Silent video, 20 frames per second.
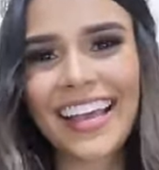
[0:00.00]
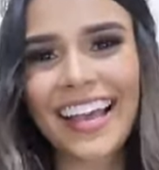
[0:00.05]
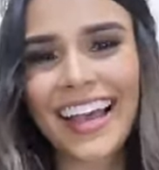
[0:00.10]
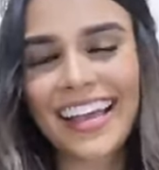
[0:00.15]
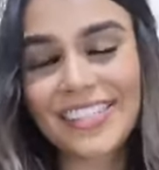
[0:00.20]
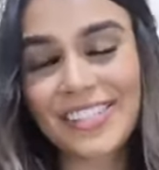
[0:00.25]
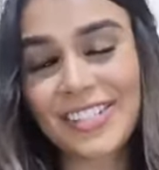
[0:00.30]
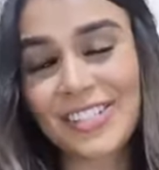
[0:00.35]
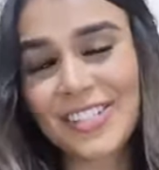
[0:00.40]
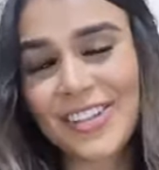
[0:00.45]

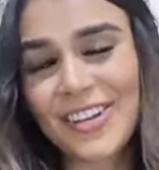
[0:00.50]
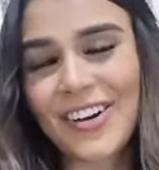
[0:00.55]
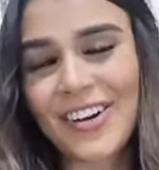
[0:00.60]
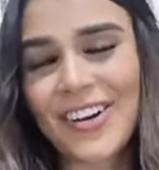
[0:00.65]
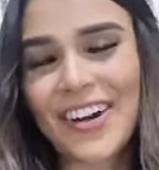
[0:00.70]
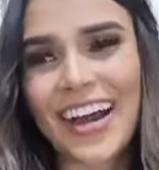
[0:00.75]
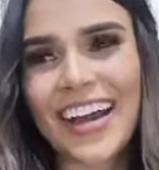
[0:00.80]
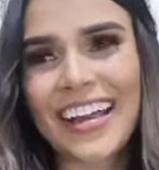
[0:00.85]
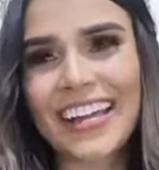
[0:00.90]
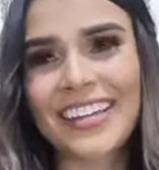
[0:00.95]
So
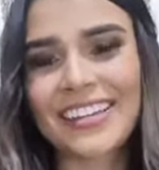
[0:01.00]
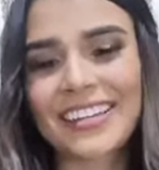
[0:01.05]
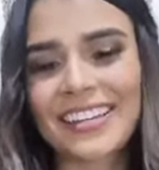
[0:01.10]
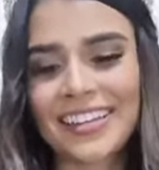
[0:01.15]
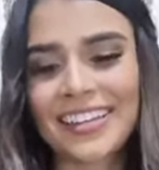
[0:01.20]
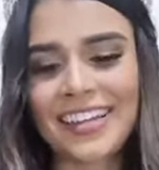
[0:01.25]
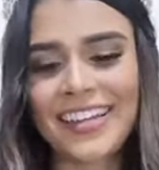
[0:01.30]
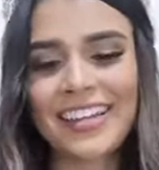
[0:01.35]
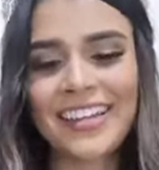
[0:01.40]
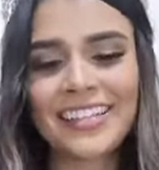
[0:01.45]

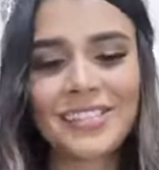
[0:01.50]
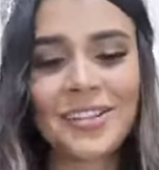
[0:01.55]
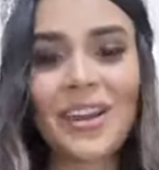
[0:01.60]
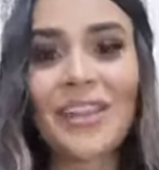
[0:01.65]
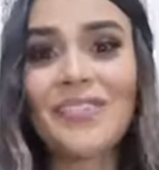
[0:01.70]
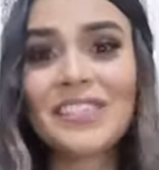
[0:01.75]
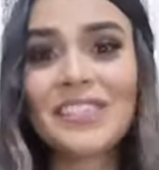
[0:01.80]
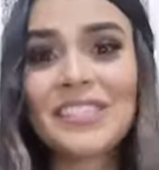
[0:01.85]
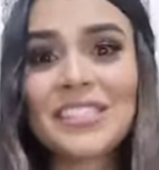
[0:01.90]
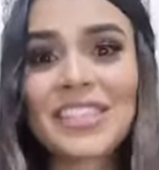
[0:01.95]
I
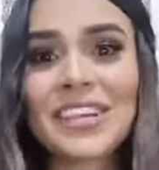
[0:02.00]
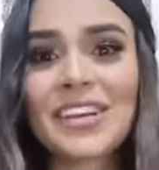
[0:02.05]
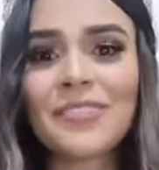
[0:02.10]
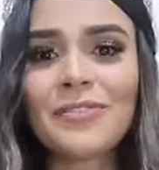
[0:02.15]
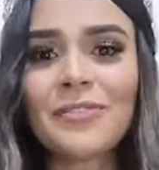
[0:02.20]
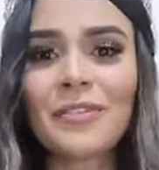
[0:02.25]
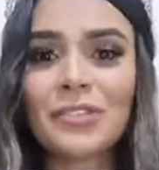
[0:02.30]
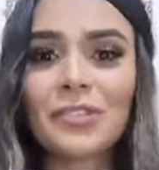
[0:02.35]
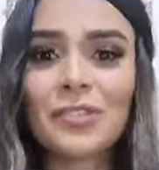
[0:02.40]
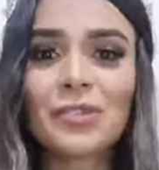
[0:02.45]
traveled there
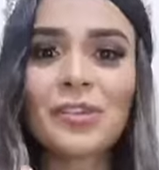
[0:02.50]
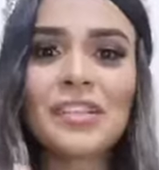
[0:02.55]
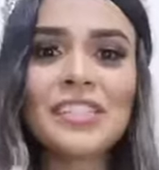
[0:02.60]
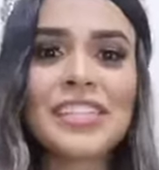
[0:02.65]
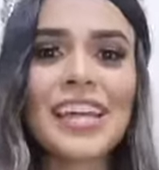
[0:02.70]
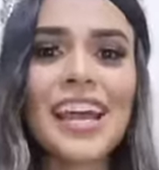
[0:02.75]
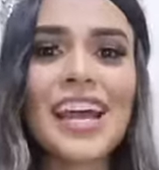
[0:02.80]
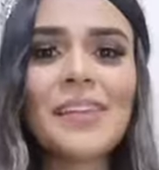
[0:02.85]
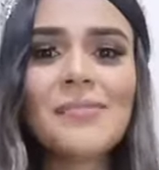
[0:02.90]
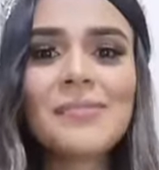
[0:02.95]
for three
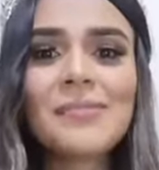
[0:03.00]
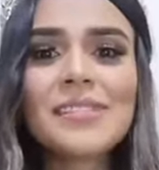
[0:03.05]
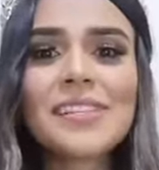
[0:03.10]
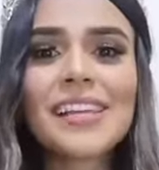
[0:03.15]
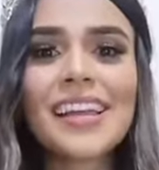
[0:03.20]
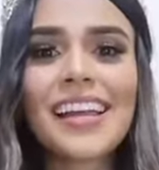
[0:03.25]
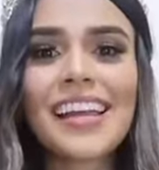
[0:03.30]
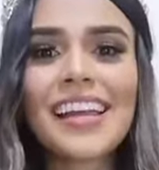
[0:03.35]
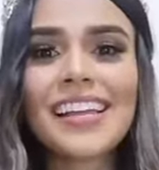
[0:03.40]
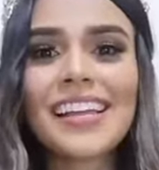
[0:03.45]
times.
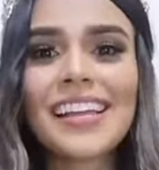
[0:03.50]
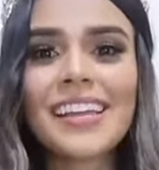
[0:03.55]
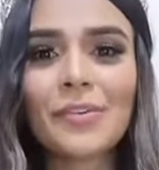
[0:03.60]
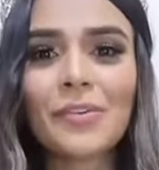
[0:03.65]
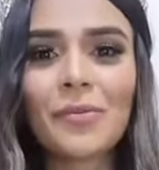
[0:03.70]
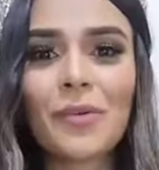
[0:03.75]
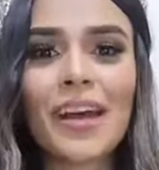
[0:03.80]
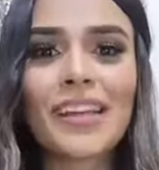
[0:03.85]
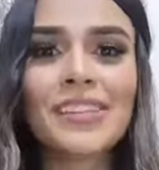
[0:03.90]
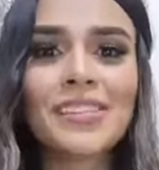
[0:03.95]

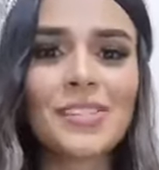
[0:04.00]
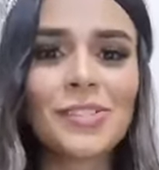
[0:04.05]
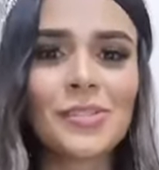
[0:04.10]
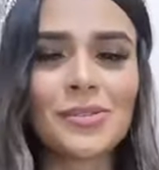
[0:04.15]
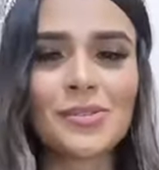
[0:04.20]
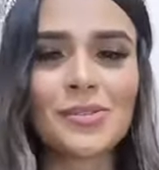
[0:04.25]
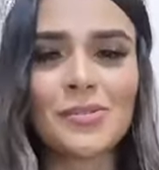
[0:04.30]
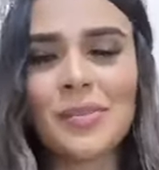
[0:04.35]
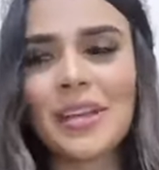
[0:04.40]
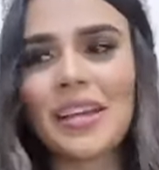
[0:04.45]
One,
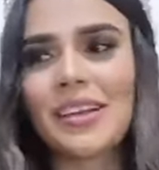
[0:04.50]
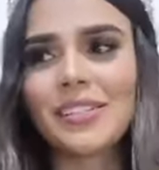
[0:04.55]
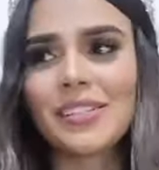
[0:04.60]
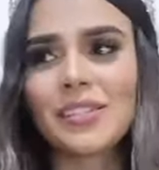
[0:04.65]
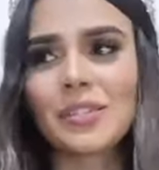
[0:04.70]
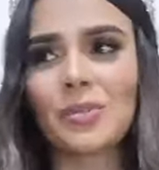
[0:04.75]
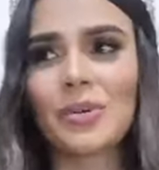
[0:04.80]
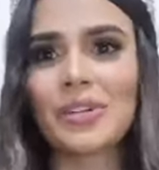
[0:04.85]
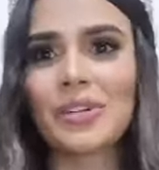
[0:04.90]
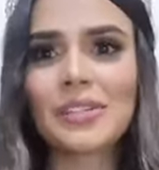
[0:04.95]
two, because
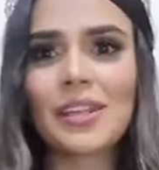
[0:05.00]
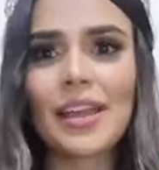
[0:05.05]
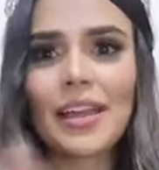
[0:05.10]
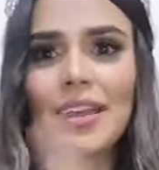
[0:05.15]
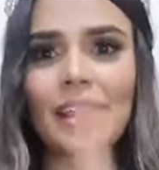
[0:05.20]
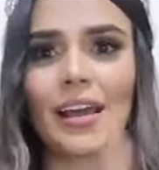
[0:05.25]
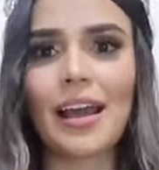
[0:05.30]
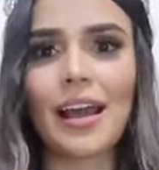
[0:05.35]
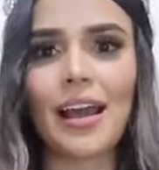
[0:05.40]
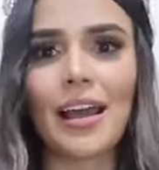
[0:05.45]
it was
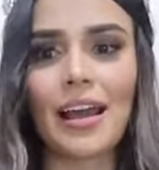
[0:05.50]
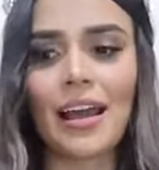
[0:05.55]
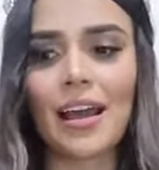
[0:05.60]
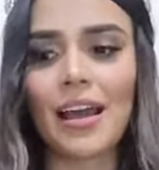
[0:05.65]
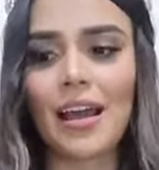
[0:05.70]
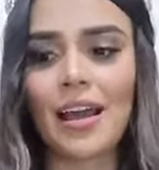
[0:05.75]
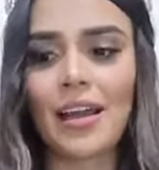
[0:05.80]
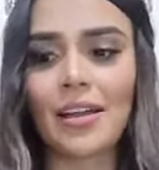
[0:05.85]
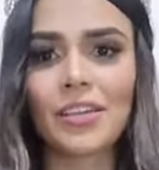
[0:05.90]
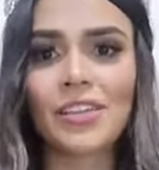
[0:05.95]
like
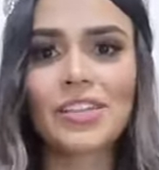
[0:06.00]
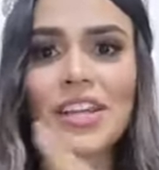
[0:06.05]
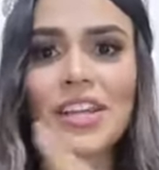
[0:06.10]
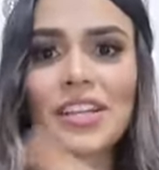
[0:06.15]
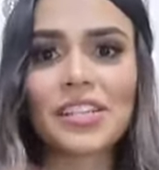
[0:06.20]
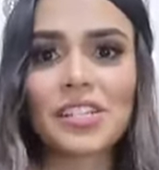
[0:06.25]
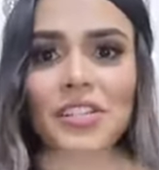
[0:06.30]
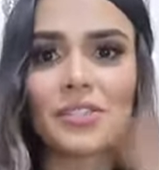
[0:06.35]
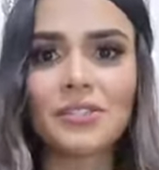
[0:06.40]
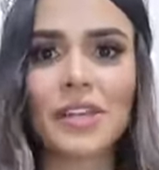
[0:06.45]
a
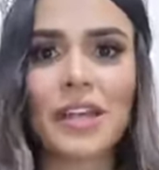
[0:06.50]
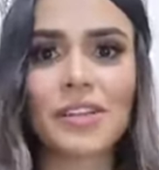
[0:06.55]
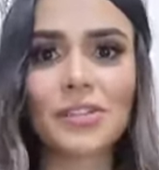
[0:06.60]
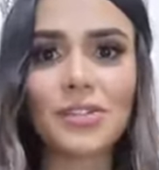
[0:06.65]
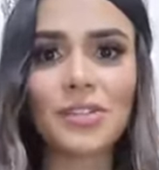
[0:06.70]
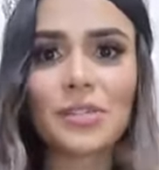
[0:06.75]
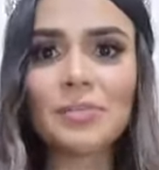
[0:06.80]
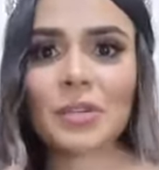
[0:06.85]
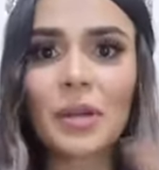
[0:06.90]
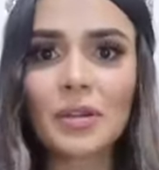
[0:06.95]
connection, a
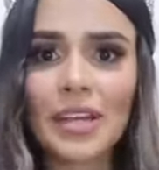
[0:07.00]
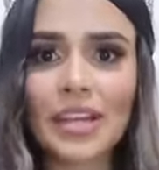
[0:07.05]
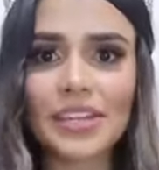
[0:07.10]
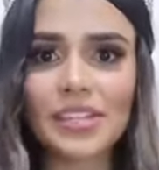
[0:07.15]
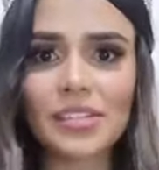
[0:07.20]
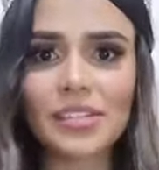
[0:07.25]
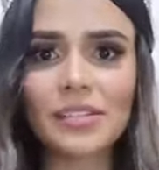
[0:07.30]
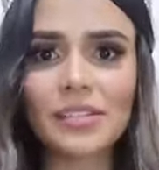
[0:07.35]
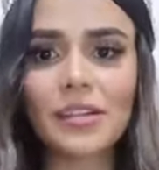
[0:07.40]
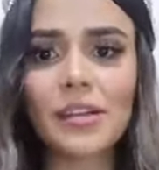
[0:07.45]
trip
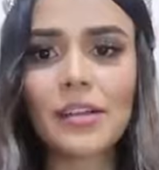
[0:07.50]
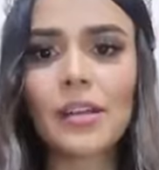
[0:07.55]
connection.